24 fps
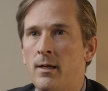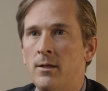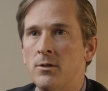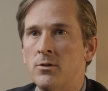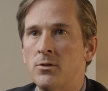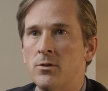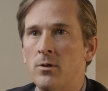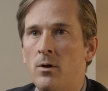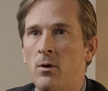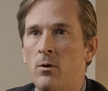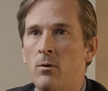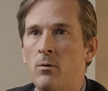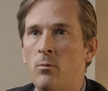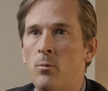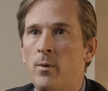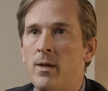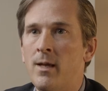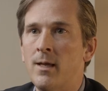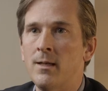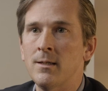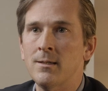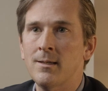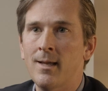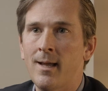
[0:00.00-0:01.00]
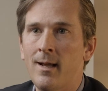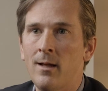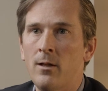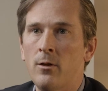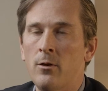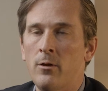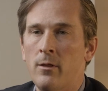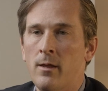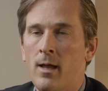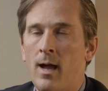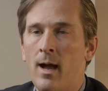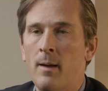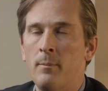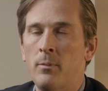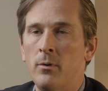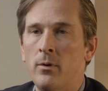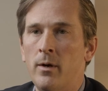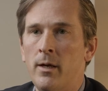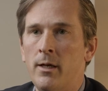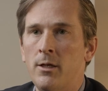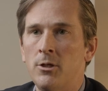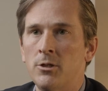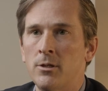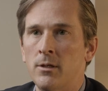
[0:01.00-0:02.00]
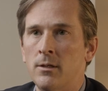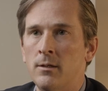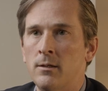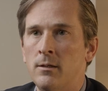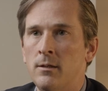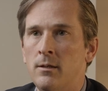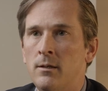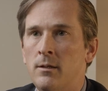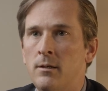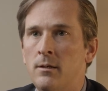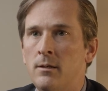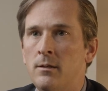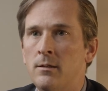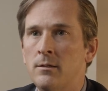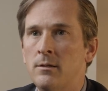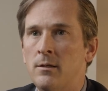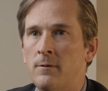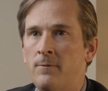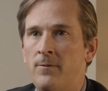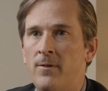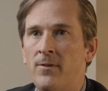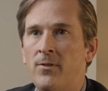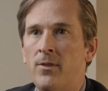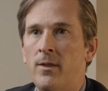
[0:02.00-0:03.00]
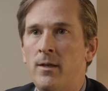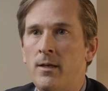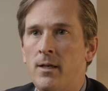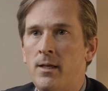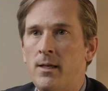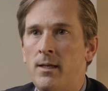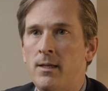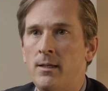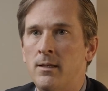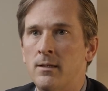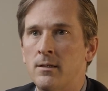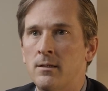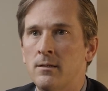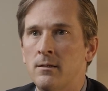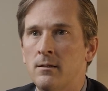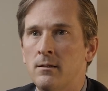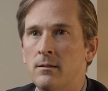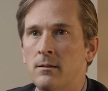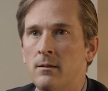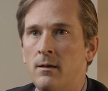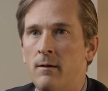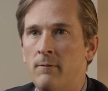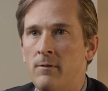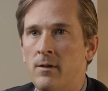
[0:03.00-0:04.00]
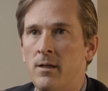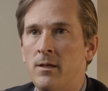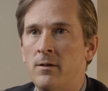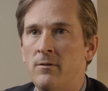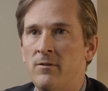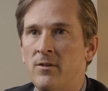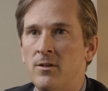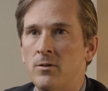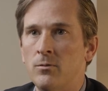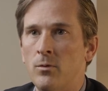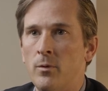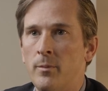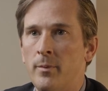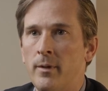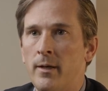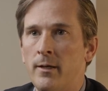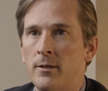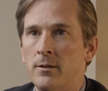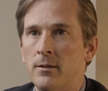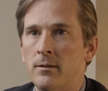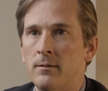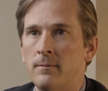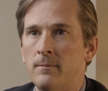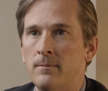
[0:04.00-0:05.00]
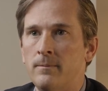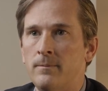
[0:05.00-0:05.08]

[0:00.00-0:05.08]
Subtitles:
And so we can tailor the operation to fit the needs of the individual patient.